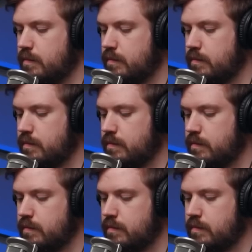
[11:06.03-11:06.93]

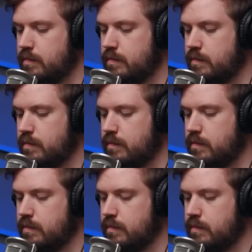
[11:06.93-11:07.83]

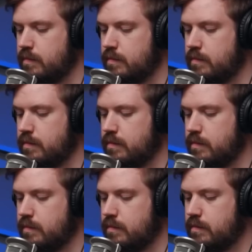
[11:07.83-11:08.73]

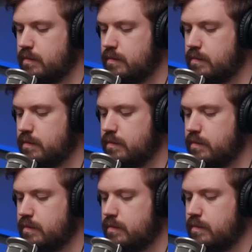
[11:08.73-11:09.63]

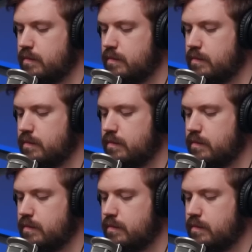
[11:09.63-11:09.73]
This person isn't speaking.